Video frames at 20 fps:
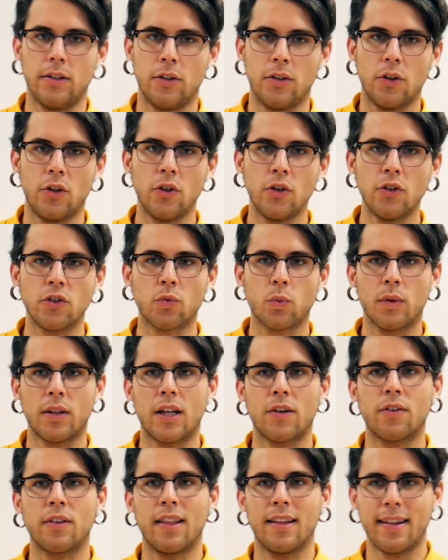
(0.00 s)
used
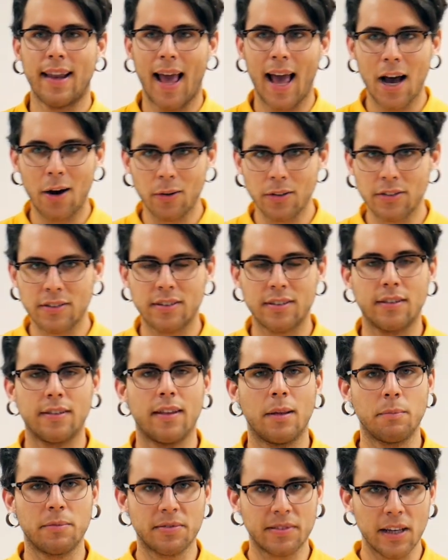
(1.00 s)
whenever the nouns
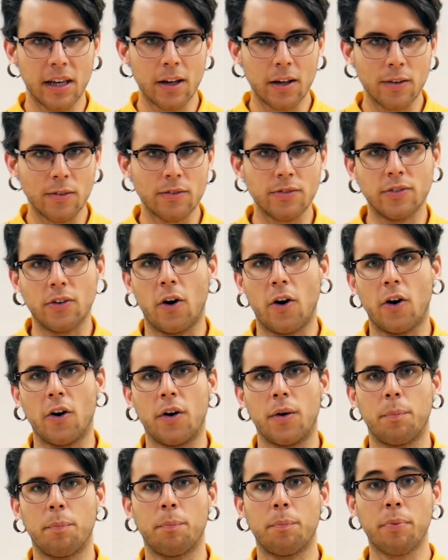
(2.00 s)
themselves
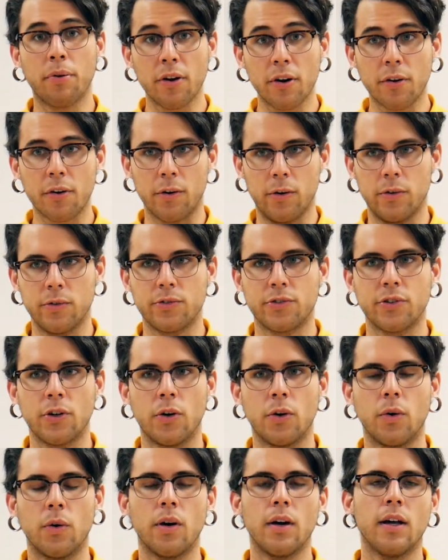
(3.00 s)
are plural.
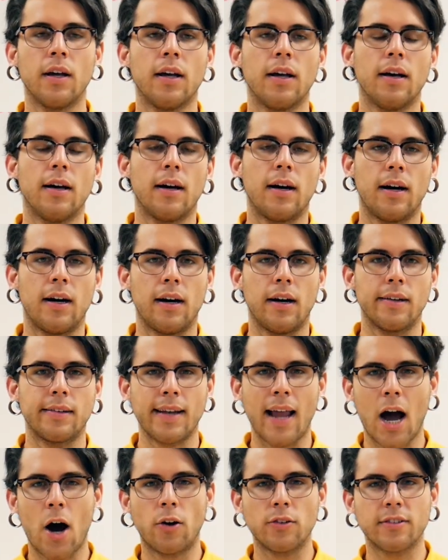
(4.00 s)
So
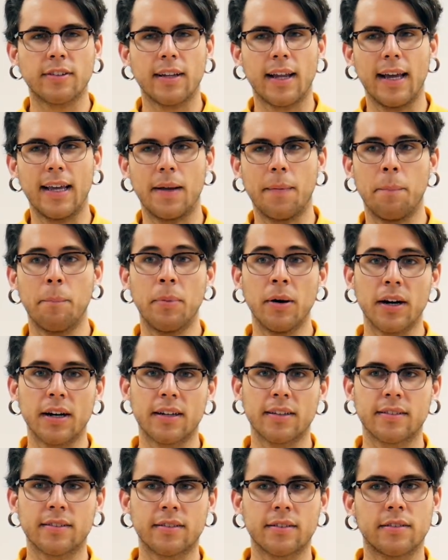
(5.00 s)
nouns like
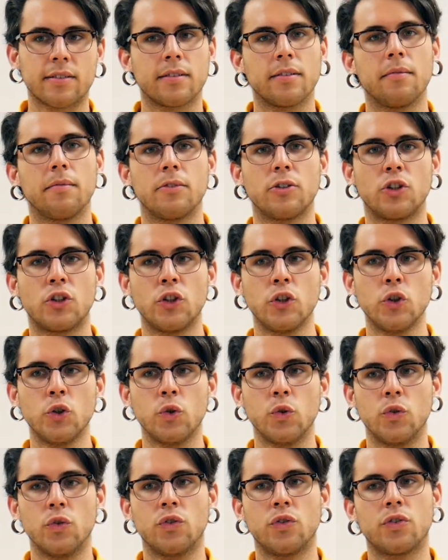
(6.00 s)
books,
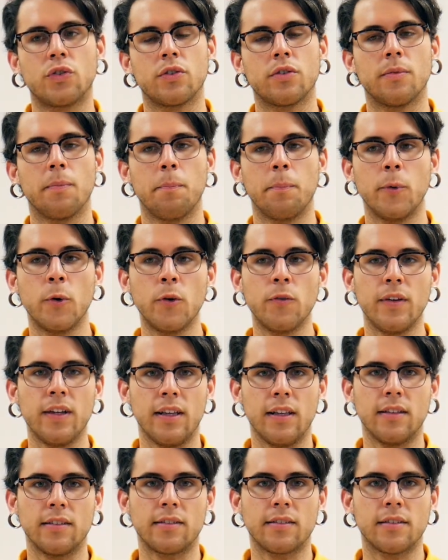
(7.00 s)
shoes,
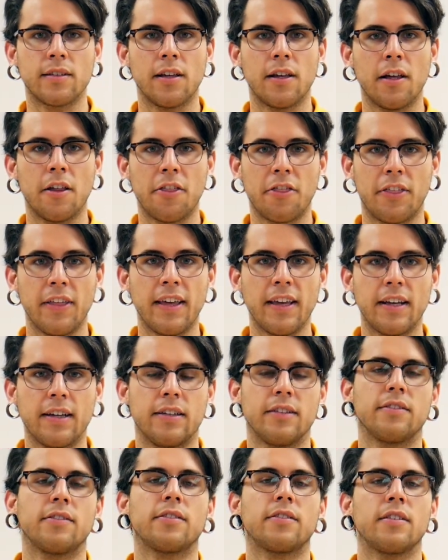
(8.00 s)
movies,
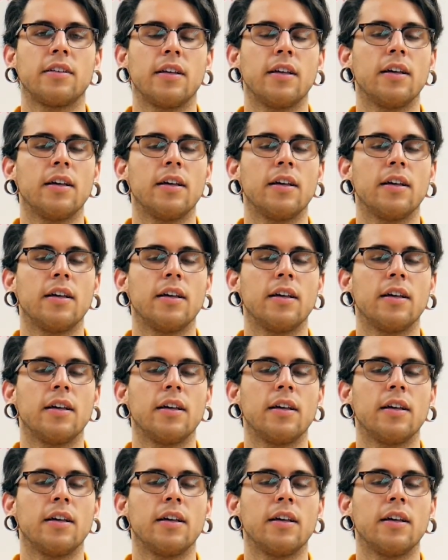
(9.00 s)
things.